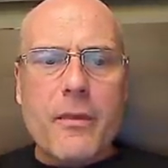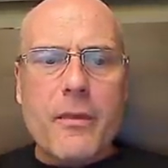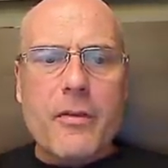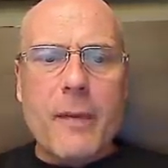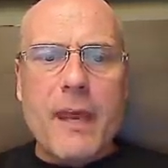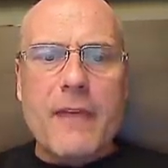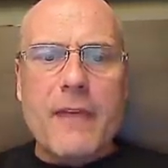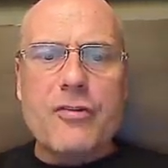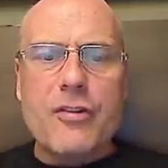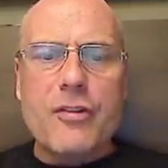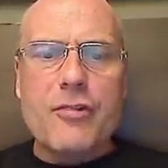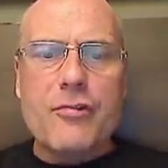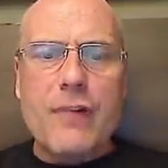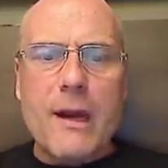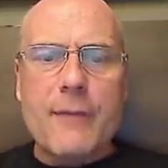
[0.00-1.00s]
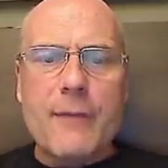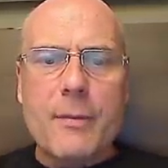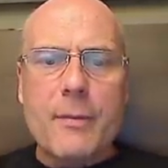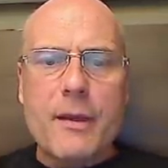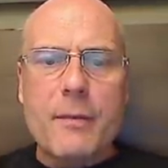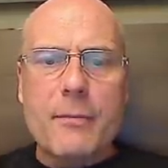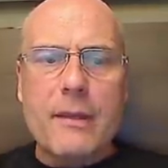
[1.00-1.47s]
The behavior she describes
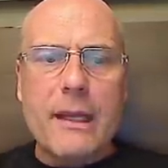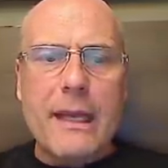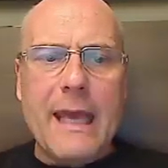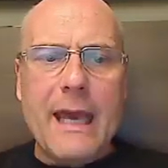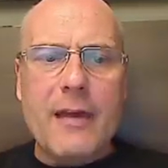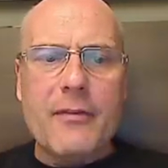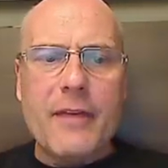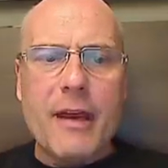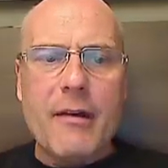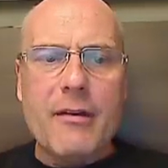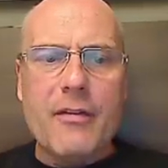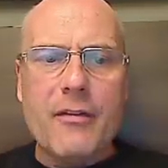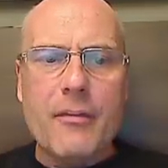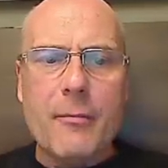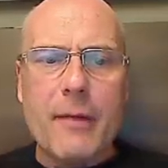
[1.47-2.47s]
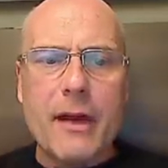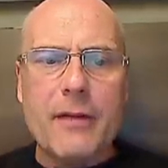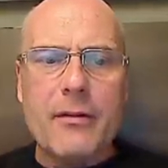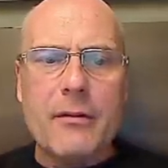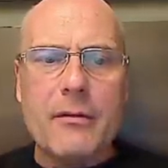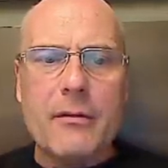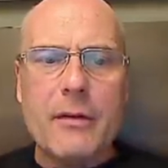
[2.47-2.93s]
would be completely out of character for Brett.